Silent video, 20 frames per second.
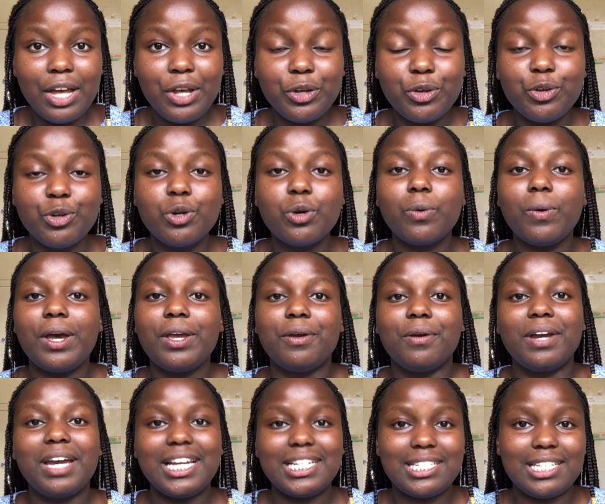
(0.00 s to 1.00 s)
you know why you're
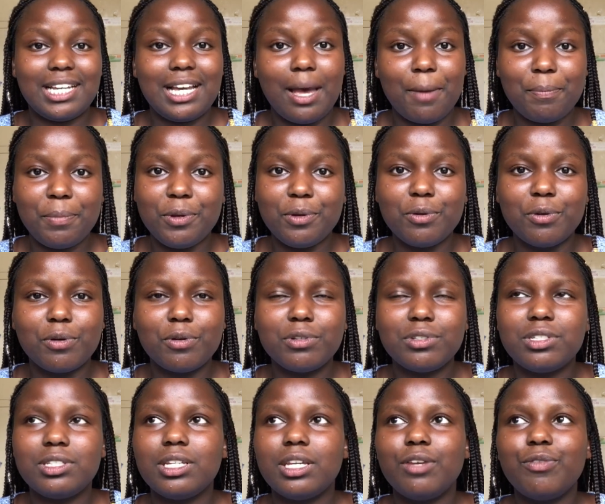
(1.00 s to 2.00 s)
getting up,
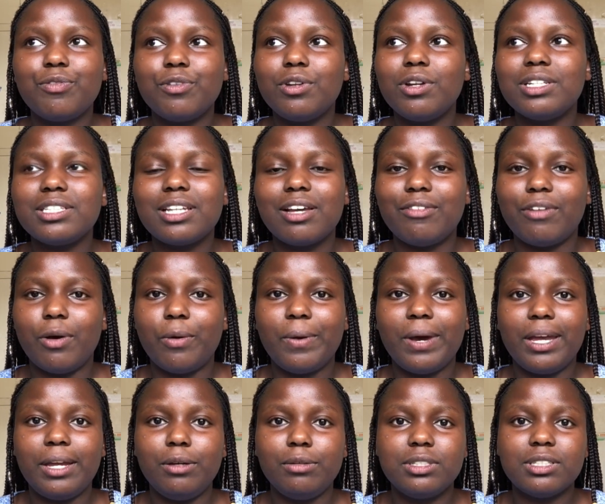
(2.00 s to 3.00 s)
because if you don't have a why,
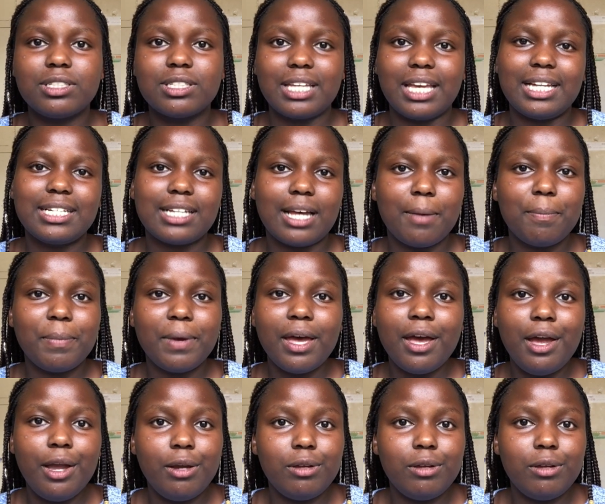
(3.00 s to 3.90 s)
you just get up,